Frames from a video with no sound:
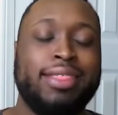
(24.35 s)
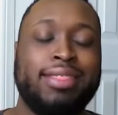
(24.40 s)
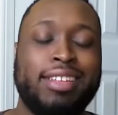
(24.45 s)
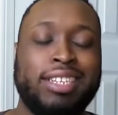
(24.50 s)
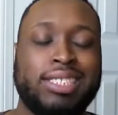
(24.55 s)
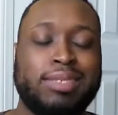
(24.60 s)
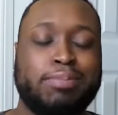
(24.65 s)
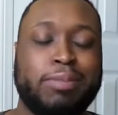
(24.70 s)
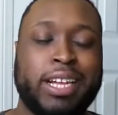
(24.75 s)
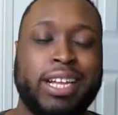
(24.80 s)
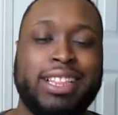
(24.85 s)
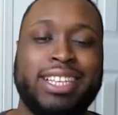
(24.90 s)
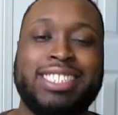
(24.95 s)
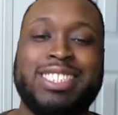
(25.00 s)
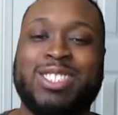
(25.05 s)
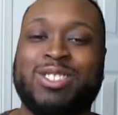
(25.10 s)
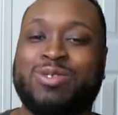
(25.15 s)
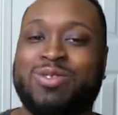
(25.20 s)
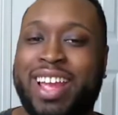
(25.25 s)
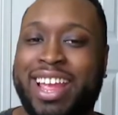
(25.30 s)
This
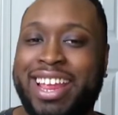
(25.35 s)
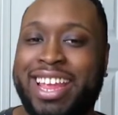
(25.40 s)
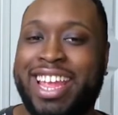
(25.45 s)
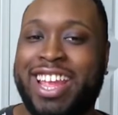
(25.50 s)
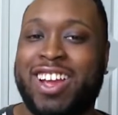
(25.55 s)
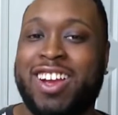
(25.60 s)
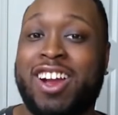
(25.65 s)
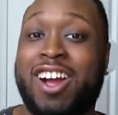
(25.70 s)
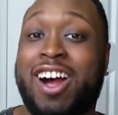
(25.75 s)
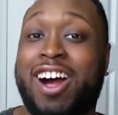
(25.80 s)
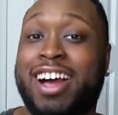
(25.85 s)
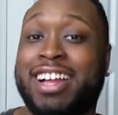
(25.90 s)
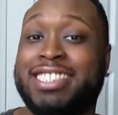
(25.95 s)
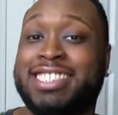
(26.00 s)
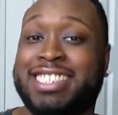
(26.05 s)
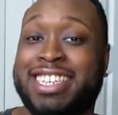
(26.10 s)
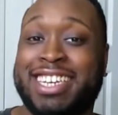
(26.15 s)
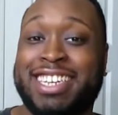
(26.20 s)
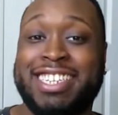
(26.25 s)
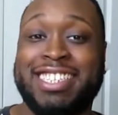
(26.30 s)
playlist right here
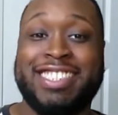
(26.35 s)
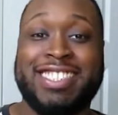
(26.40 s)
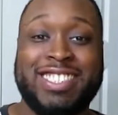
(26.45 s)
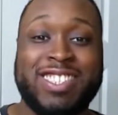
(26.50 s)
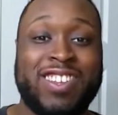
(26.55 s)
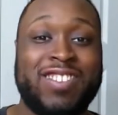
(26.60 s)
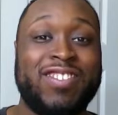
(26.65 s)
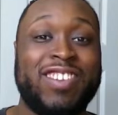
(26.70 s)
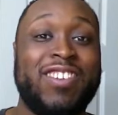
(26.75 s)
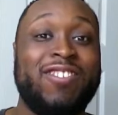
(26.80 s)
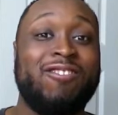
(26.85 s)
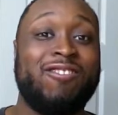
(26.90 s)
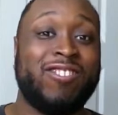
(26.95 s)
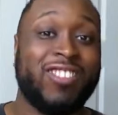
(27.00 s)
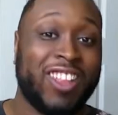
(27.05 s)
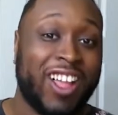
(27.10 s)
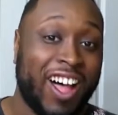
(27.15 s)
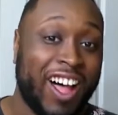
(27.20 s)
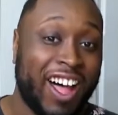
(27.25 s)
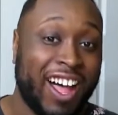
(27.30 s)
on Danny Sylvan
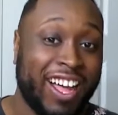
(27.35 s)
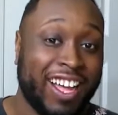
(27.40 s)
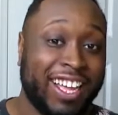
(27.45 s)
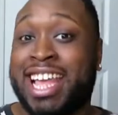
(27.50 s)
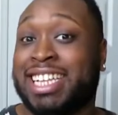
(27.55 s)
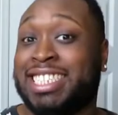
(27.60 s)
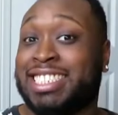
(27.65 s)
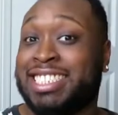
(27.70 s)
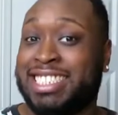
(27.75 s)
Vlog.